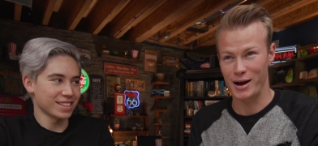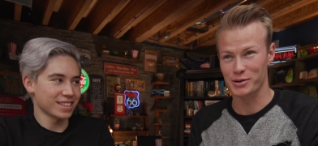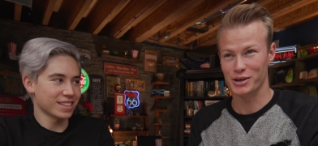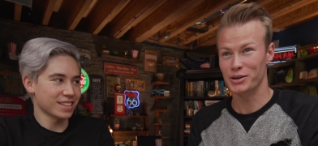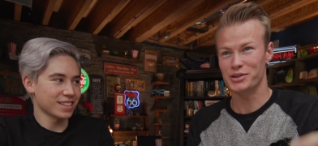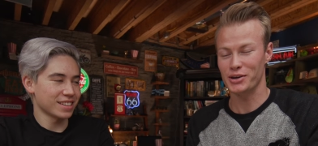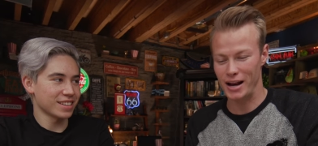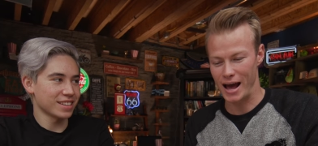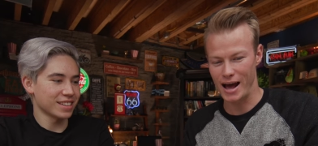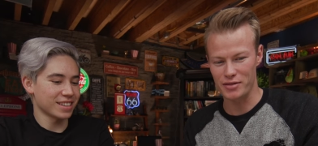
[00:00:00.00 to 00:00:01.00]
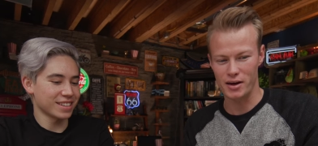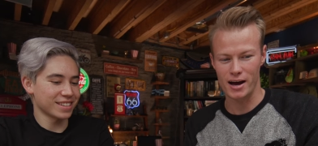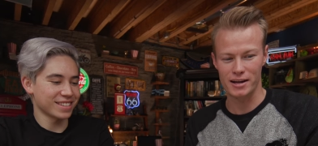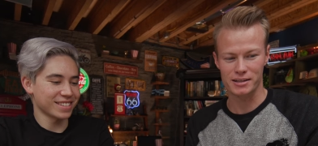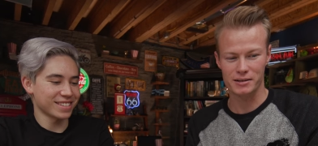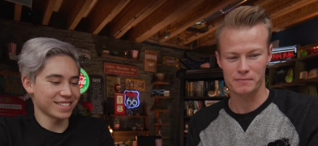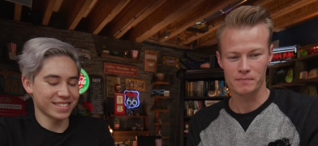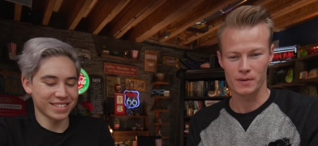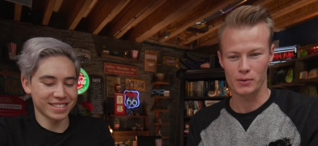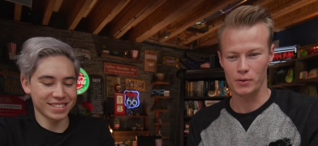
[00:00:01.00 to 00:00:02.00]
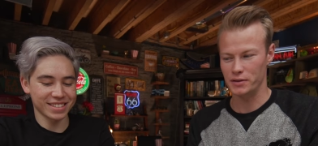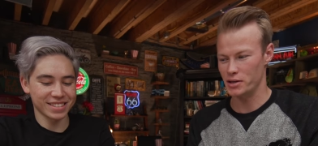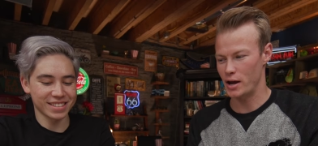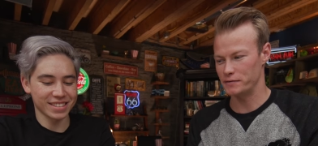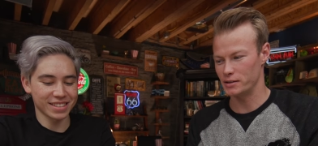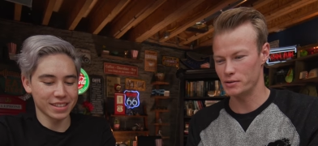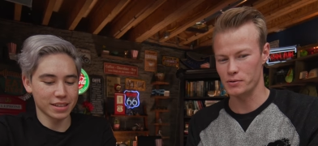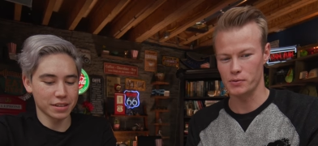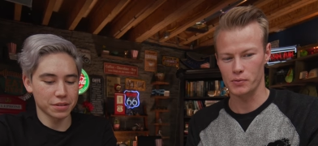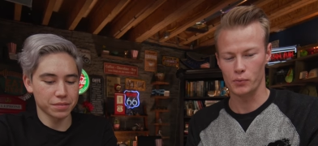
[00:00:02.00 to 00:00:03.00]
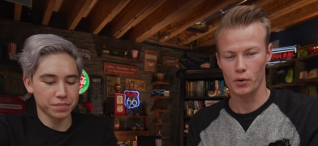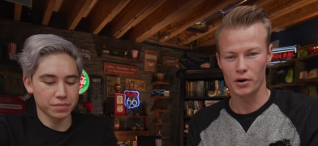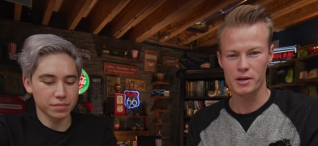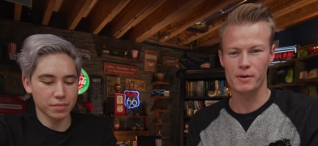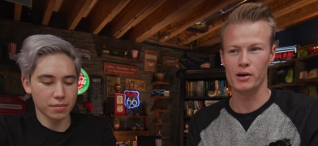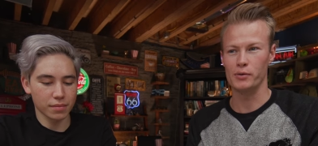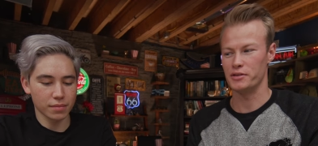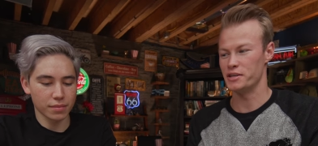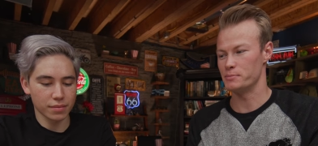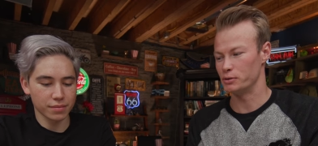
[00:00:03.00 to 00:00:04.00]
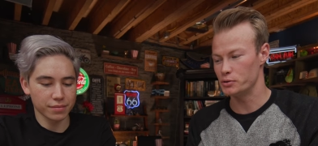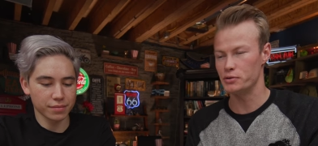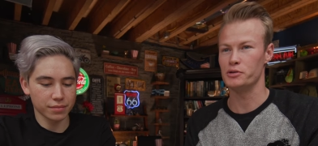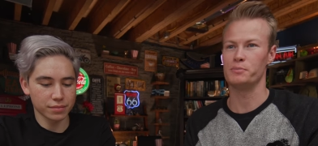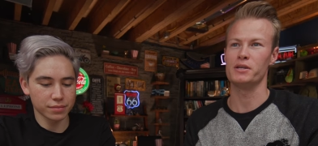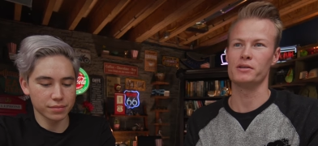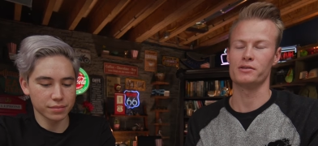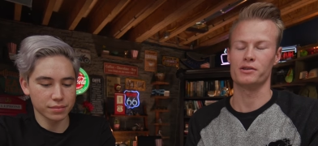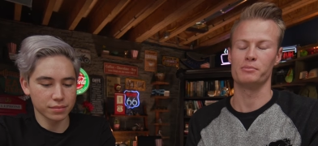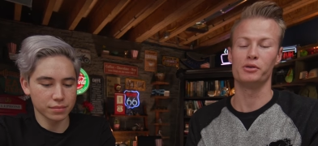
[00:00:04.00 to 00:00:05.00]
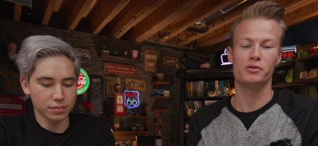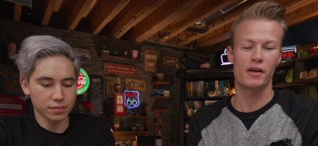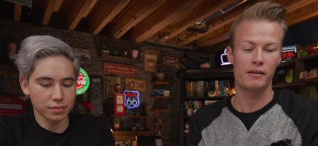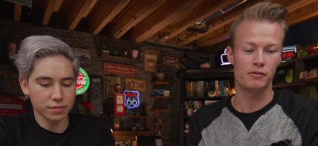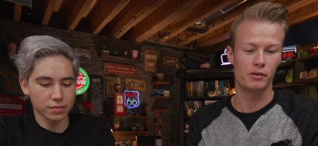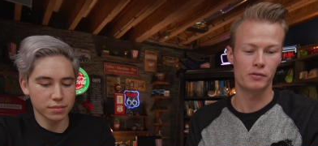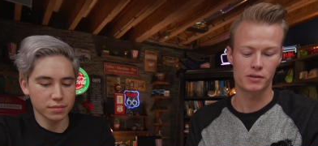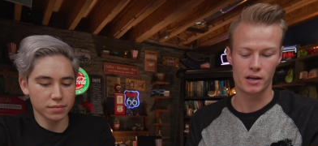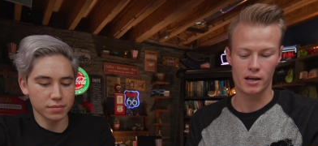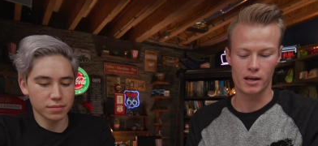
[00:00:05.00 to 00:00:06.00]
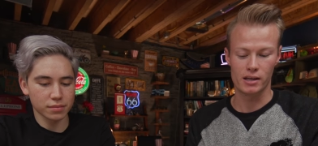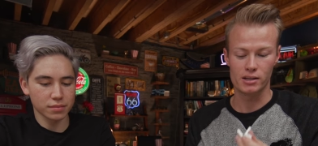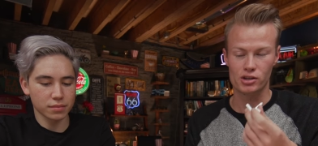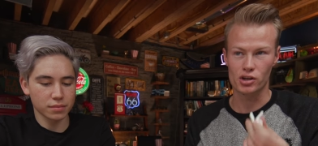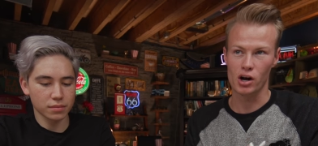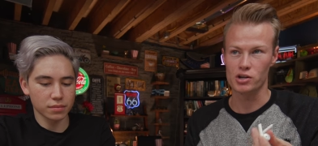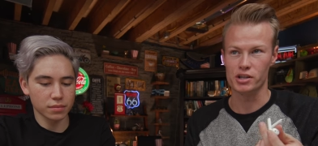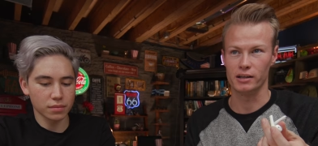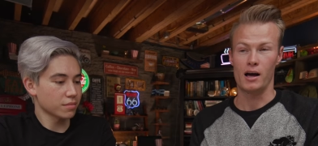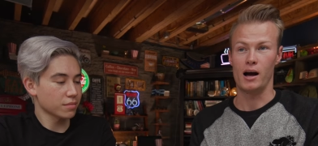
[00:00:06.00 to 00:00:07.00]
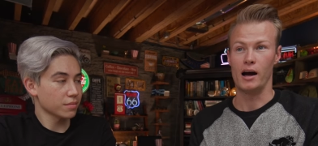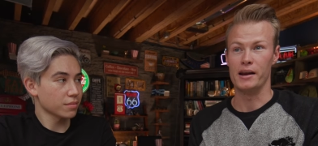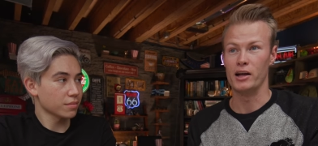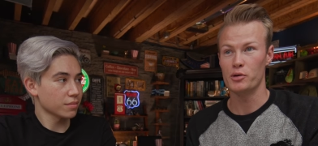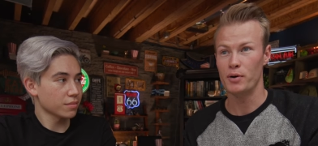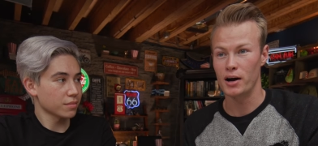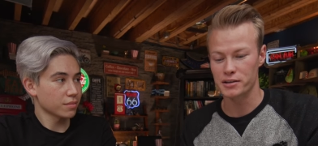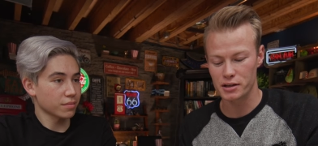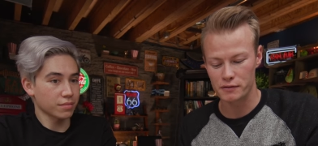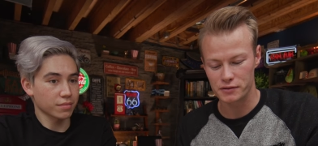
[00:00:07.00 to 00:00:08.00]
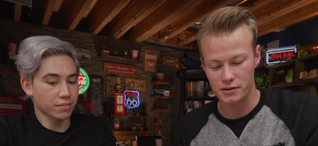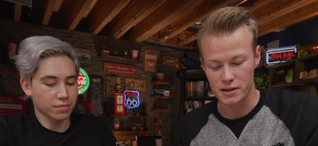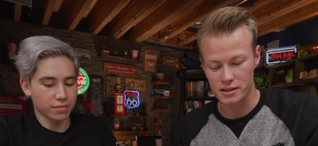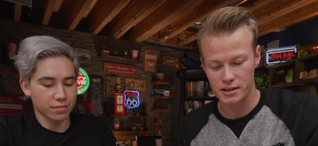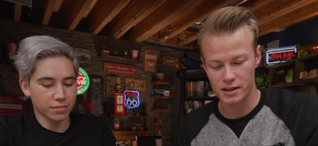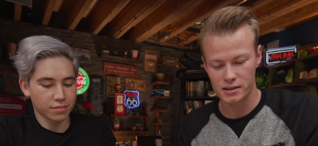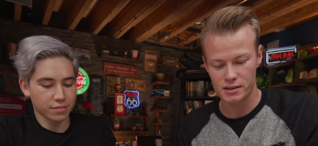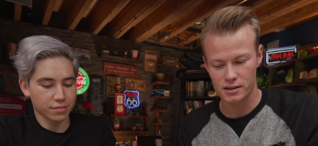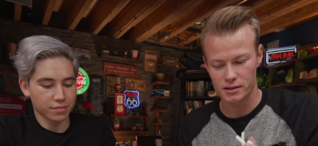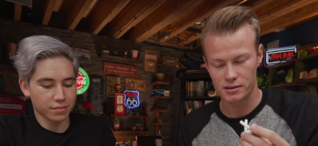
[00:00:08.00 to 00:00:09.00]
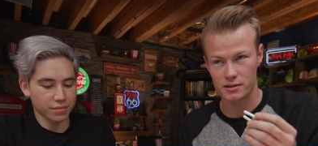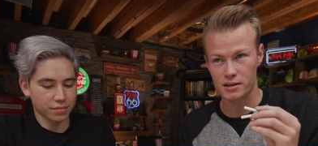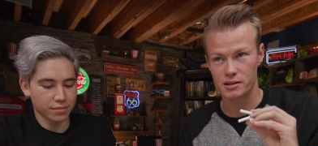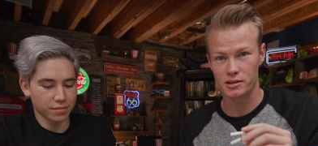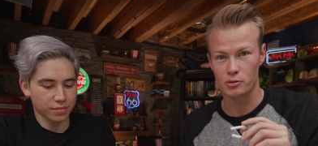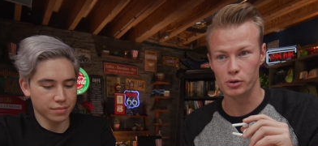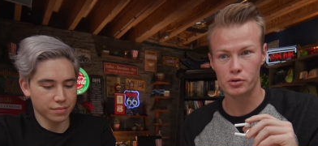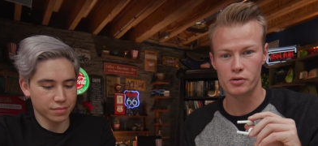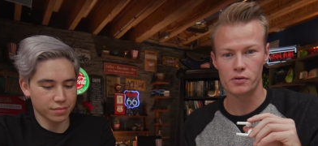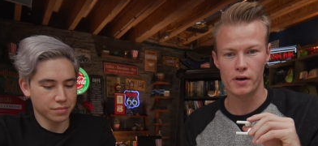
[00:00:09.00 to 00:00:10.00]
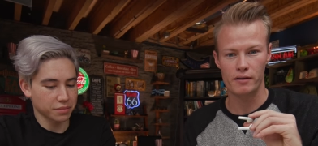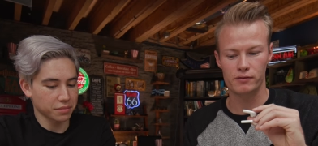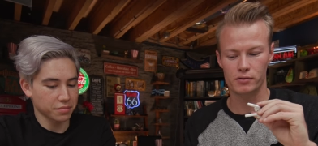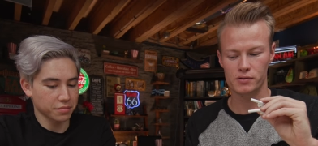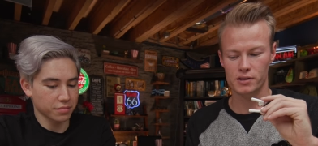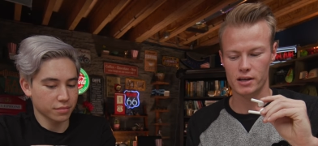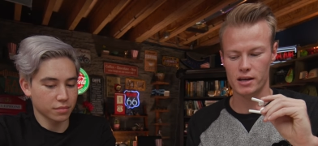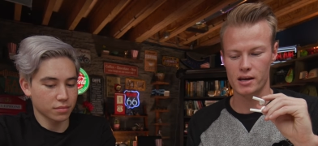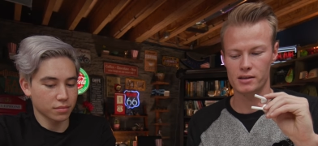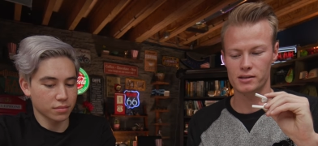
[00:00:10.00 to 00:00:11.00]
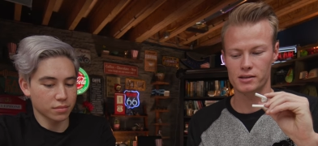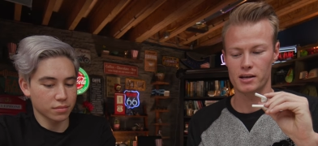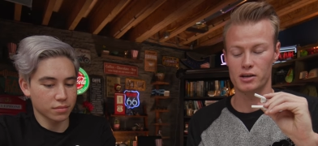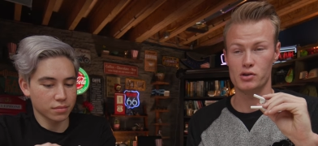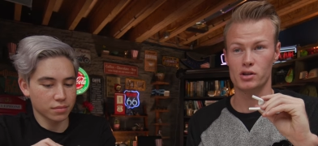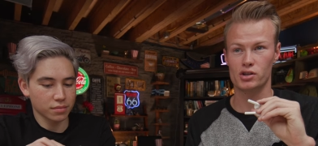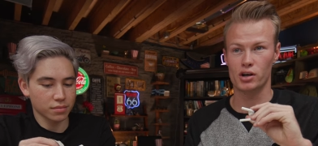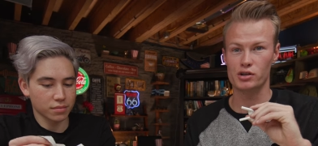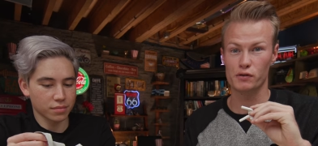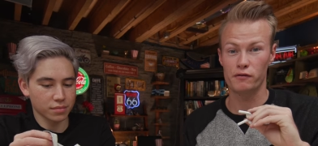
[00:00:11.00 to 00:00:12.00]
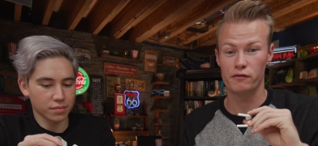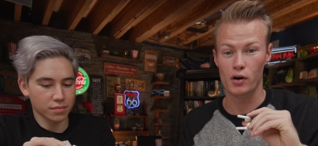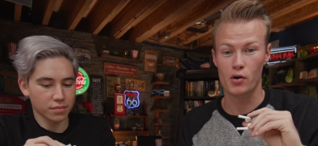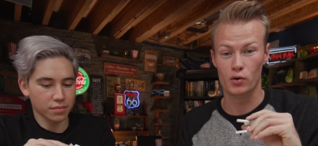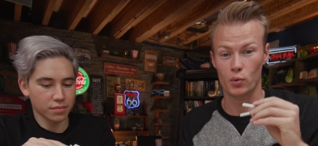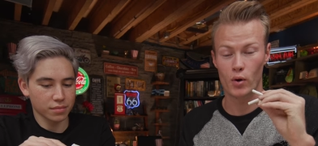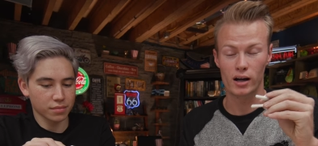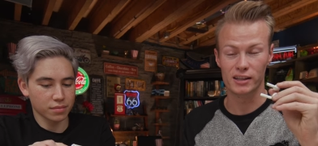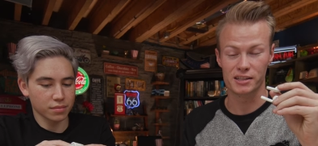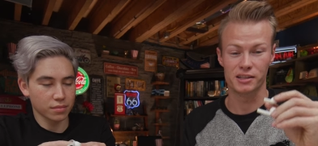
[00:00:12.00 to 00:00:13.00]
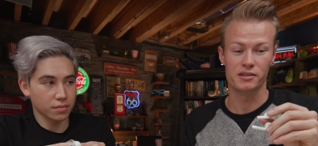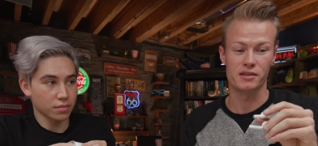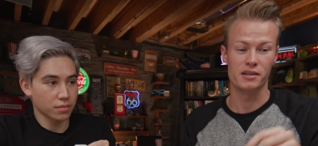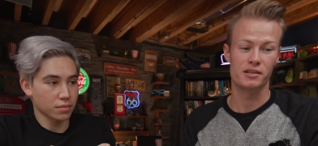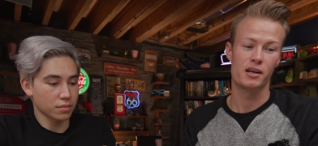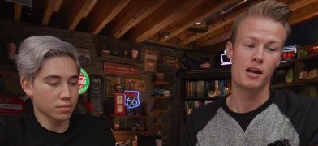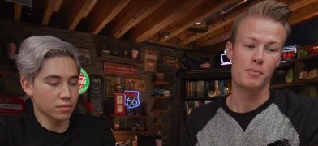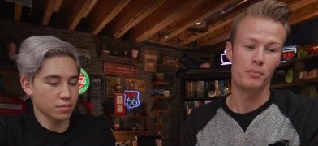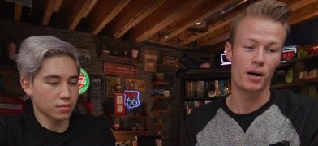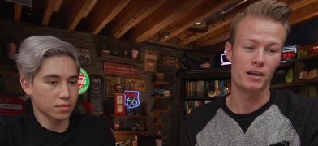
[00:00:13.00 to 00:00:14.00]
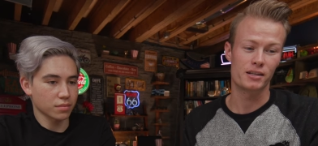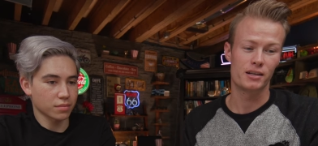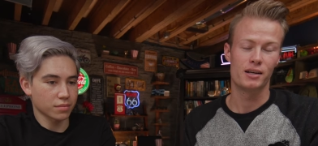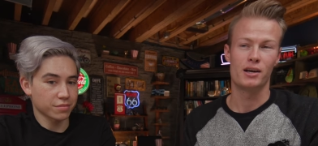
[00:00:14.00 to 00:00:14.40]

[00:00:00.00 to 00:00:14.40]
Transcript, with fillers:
Speaker 1: I was also gonna add that one thing you have to worry about with these Bluetooth speakers, sorry, Bluetooth headphones is charging. Another positive to these things, to the, to the Bluetooth headphones is you can charge your phone while listening to these. But